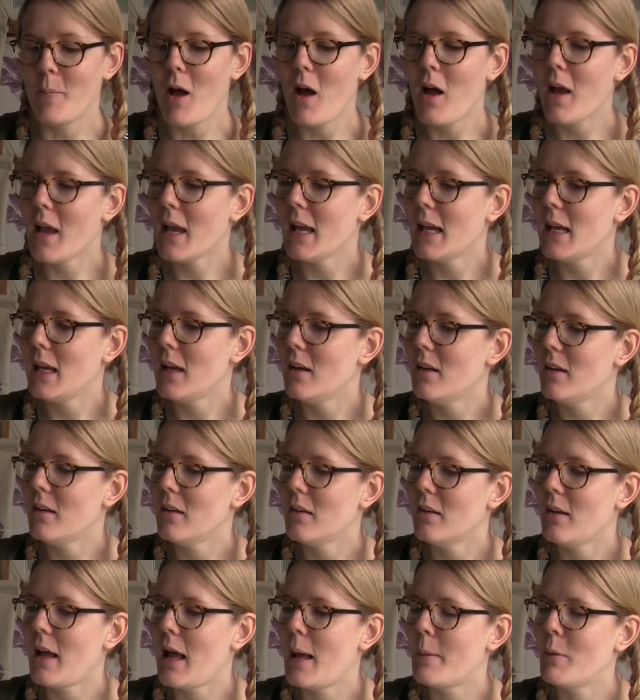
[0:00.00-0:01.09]
I
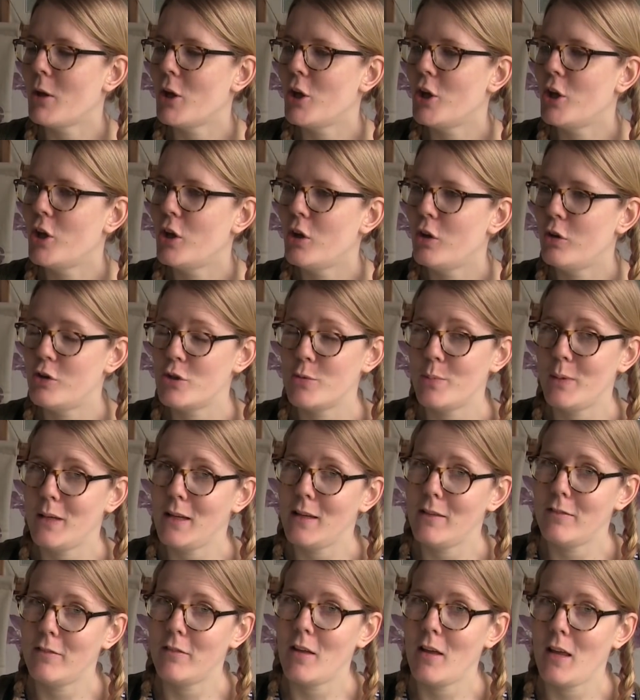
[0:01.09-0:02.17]
am a huge
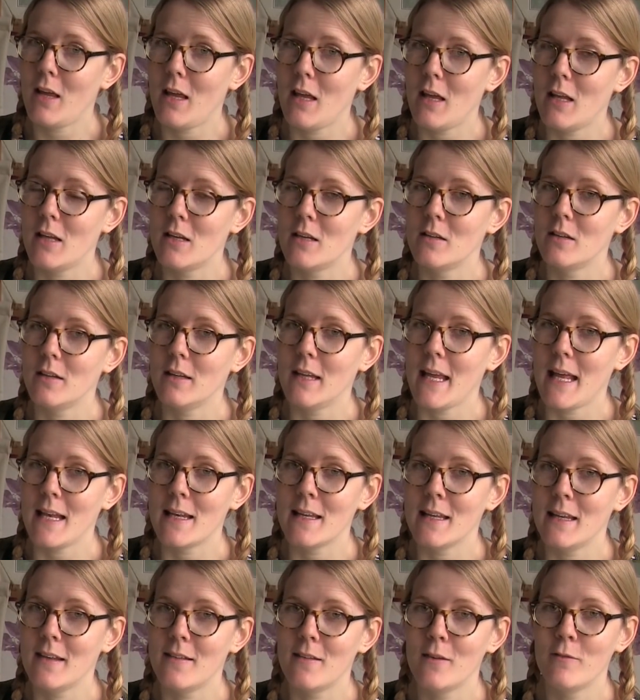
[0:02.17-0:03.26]
believer in
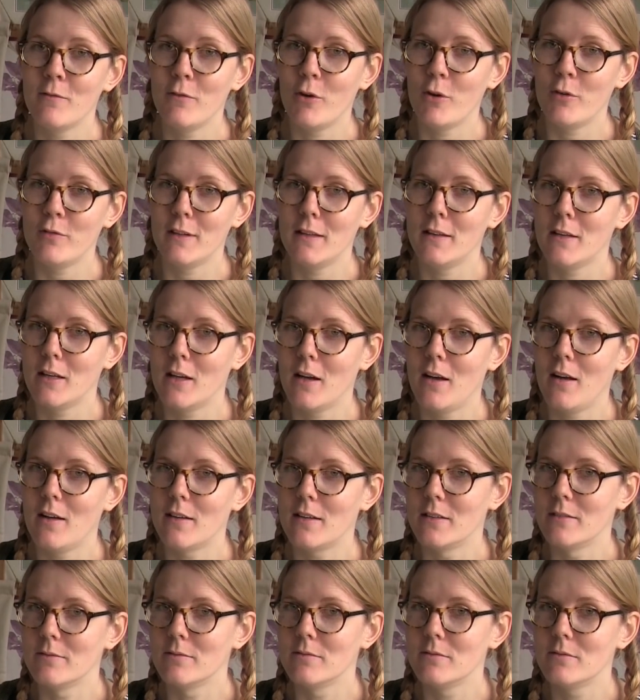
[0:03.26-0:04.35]
getting kids involved in the
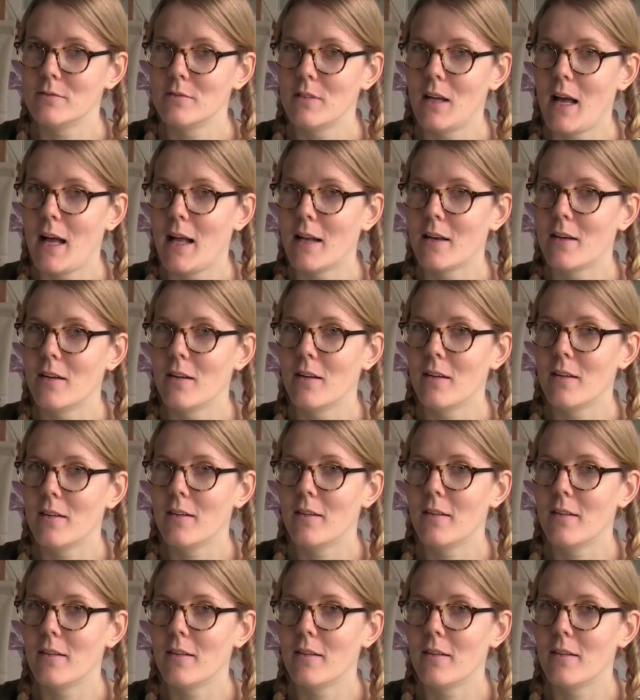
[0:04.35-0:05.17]
garden, and